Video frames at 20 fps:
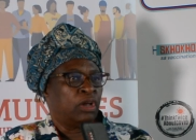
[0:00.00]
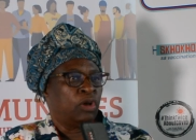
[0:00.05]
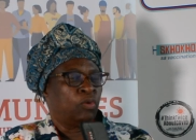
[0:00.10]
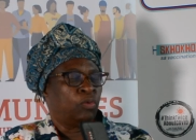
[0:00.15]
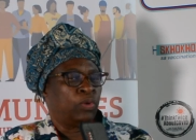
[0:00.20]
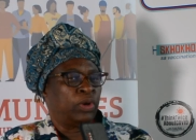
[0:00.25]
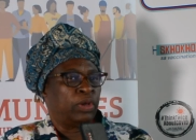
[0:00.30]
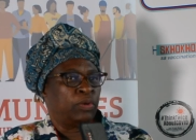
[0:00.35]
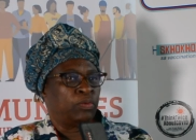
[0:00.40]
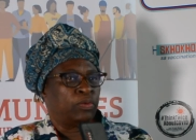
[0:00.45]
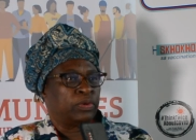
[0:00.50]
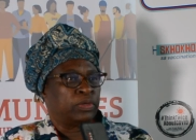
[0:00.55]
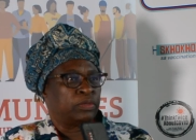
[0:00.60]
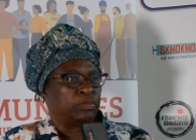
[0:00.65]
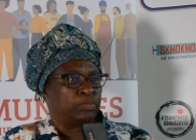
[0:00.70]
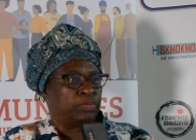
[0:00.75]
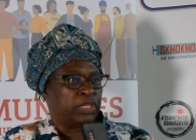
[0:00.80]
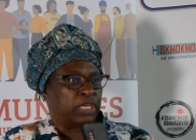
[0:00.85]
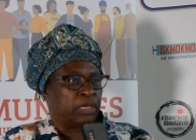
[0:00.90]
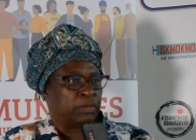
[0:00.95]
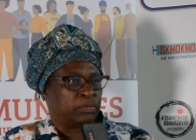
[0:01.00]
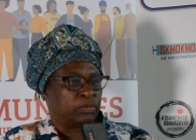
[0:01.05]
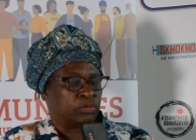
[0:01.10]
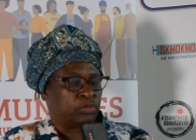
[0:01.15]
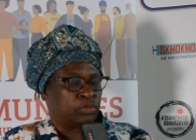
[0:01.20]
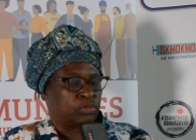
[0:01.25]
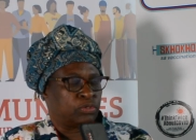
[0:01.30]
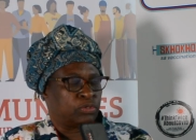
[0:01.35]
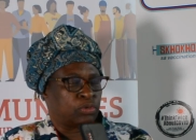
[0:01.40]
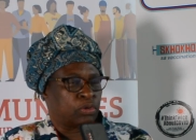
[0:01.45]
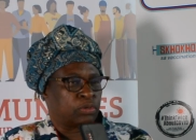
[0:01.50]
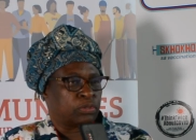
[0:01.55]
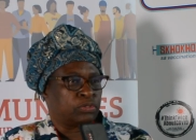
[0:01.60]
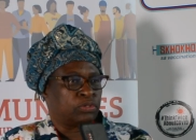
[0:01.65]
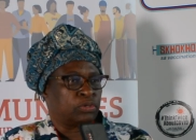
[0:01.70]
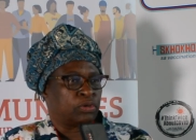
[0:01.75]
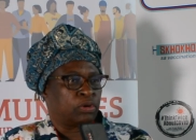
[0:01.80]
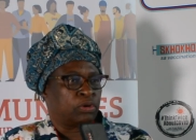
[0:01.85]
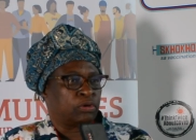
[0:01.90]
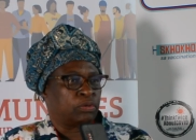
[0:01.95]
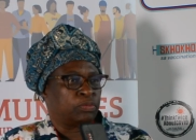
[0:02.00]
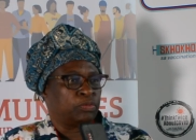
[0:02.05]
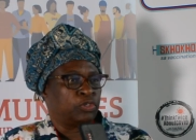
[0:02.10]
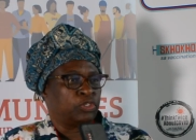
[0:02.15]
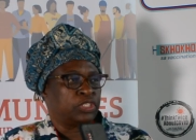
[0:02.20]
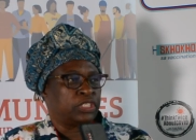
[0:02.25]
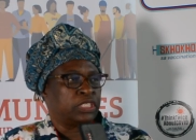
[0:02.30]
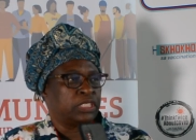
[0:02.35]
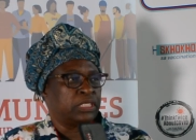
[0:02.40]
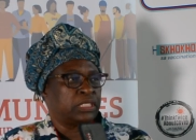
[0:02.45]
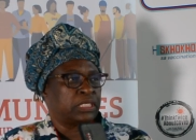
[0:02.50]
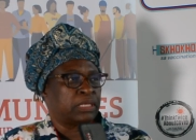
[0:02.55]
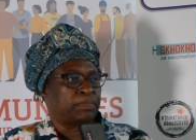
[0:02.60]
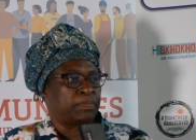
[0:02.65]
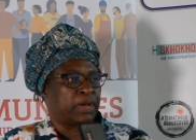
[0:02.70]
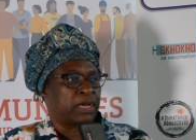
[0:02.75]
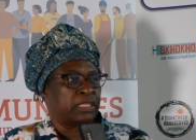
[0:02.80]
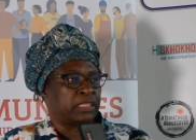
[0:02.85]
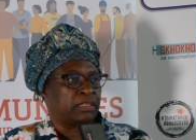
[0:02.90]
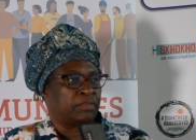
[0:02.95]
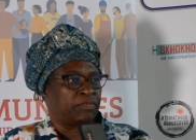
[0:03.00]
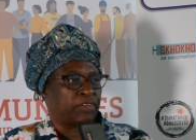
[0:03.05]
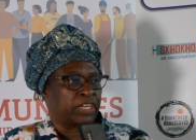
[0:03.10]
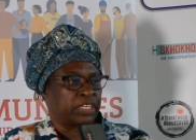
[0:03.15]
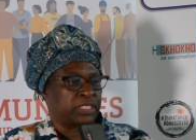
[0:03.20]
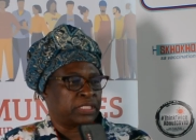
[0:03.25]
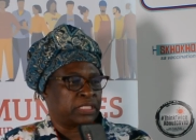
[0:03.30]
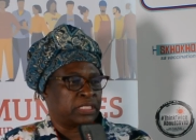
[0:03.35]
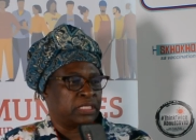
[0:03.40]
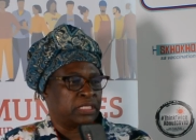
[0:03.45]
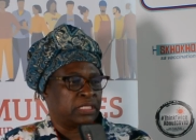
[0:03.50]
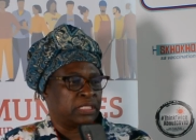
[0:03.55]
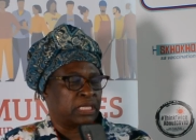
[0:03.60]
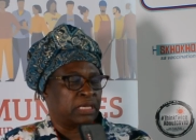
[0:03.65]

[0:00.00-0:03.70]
where we'll be able to talk to communities about the vaccine,